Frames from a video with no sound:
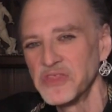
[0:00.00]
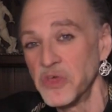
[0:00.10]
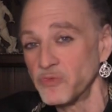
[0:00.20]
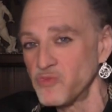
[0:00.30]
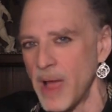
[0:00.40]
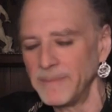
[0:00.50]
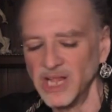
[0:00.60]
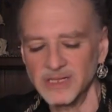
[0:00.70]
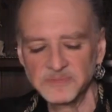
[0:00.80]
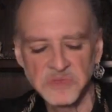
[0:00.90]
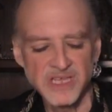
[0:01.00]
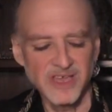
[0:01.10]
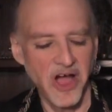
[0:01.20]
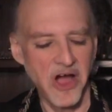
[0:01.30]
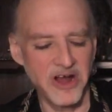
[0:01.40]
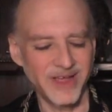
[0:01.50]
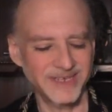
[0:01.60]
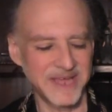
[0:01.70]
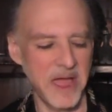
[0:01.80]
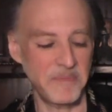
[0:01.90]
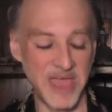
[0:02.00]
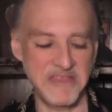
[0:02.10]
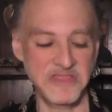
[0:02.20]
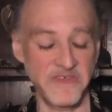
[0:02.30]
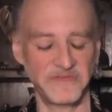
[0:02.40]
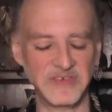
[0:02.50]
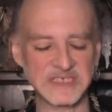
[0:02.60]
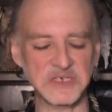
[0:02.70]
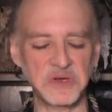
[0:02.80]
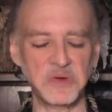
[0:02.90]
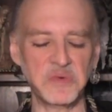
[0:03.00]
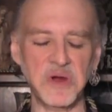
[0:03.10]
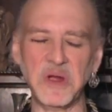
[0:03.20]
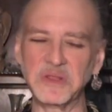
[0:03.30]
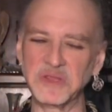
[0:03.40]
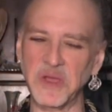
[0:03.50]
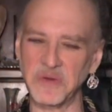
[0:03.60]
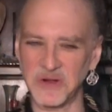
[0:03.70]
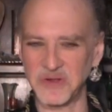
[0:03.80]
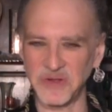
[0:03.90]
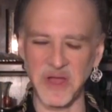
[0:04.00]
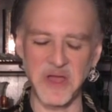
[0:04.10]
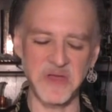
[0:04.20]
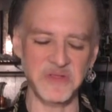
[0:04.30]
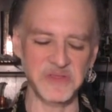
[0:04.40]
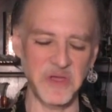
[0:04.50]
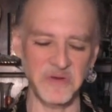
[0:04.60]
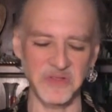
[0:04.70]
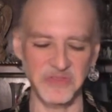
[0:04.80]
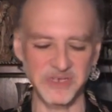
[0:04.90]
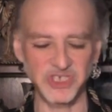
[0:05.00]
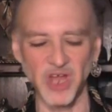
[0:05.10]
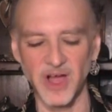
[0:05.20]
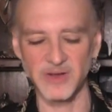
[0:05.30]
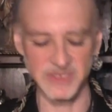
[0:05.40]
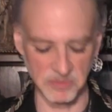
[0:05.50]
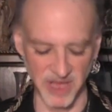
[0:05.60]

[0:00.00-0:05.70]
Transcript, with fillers: the rebel archetype in the physical world, lower uh, lower three chakras.